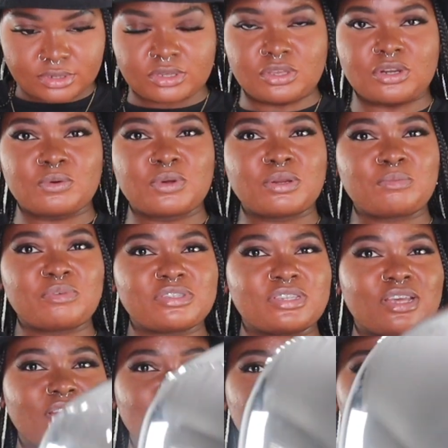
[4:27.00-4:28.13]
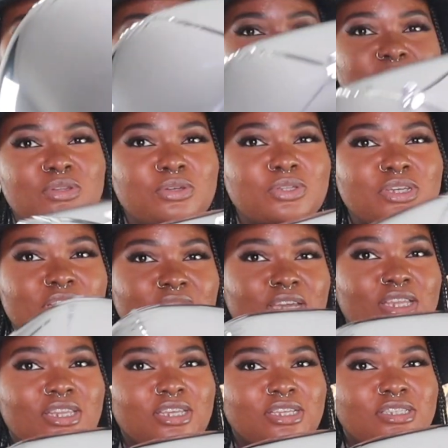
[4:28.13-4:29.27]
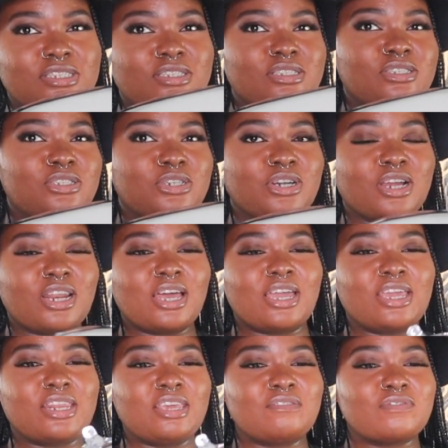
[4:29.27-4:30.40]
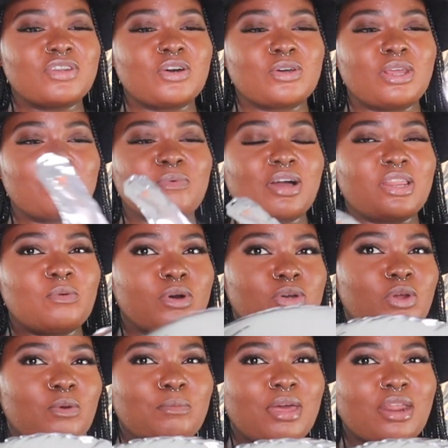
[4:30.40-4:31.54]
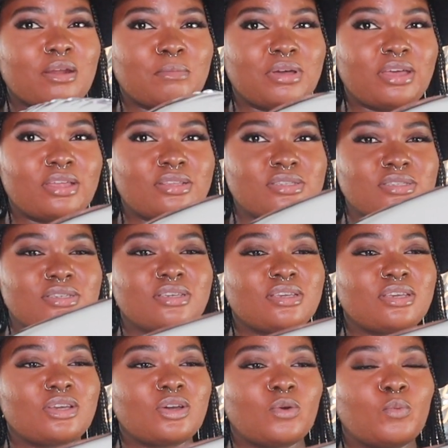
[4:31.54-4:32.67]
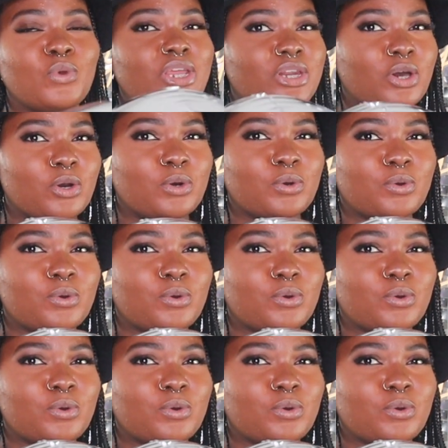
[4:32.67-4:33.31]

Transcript: You don't want to present a balloon looking like this to your client, even though they probably won't know better, but we know.